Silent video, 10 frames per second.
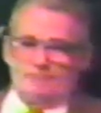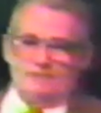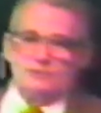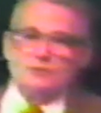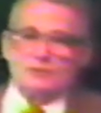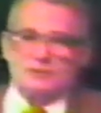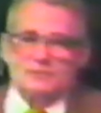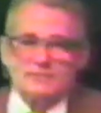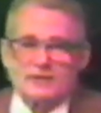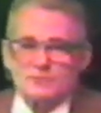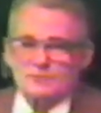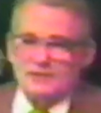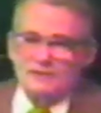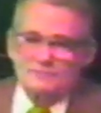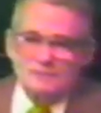you ought to come down
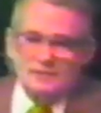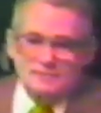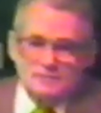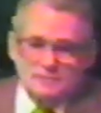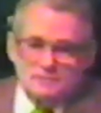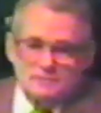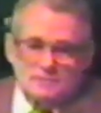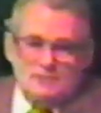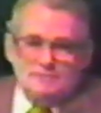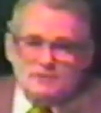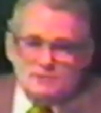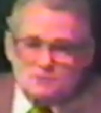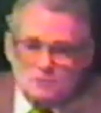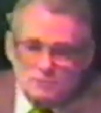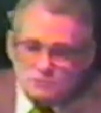south around uh,
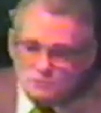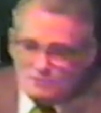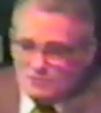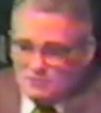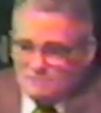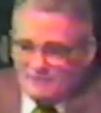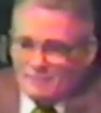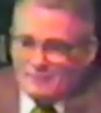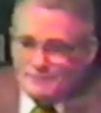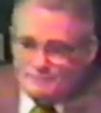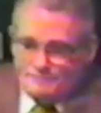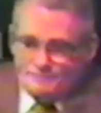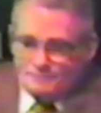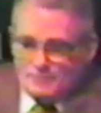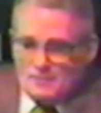Pensacola and go to the Gulf area.
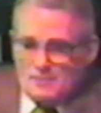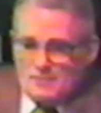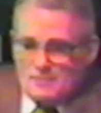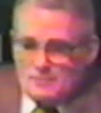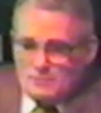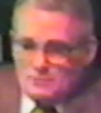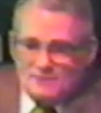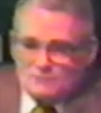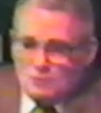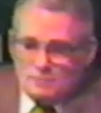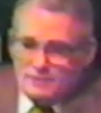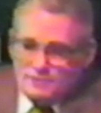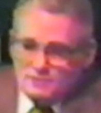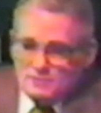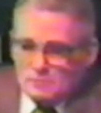You don't have to go all the way to
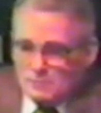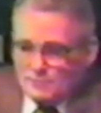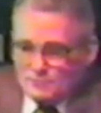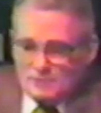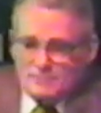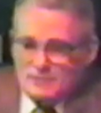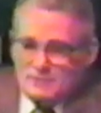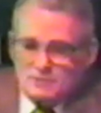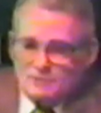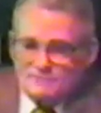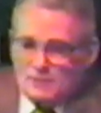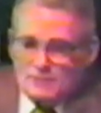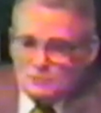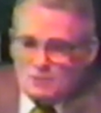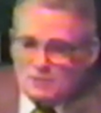Disney World to see them. They got Gulf
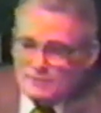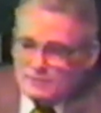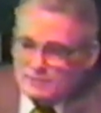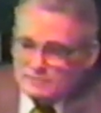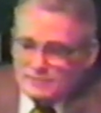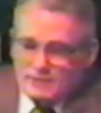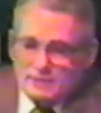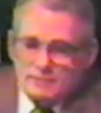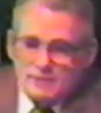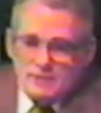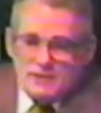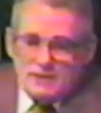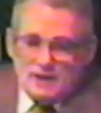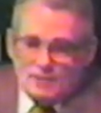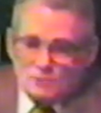areas all around the country now,
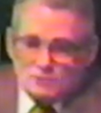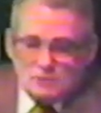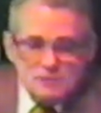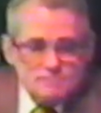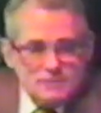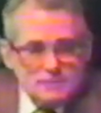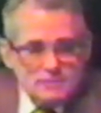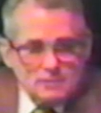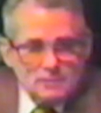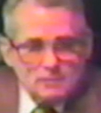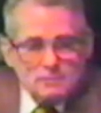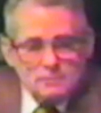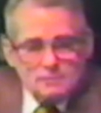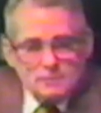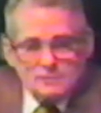and those are great big uh,
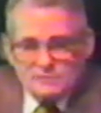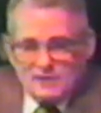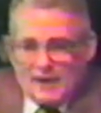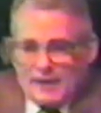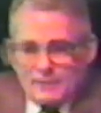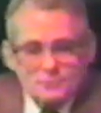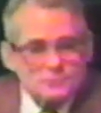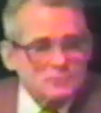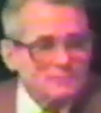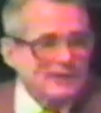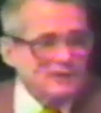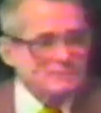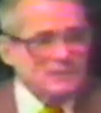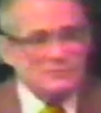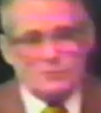uh, tanks, about as
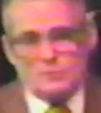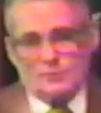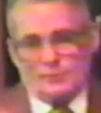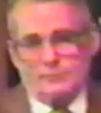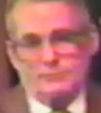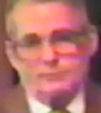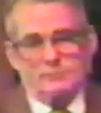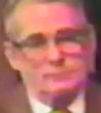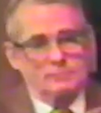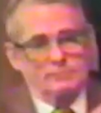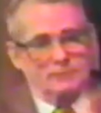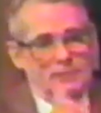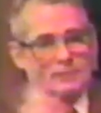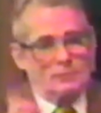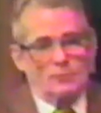big as this church
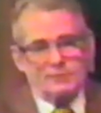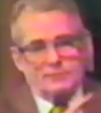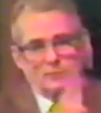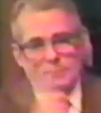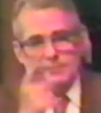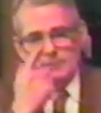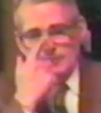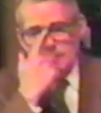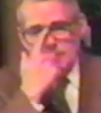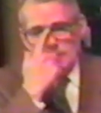uh, auditorium here,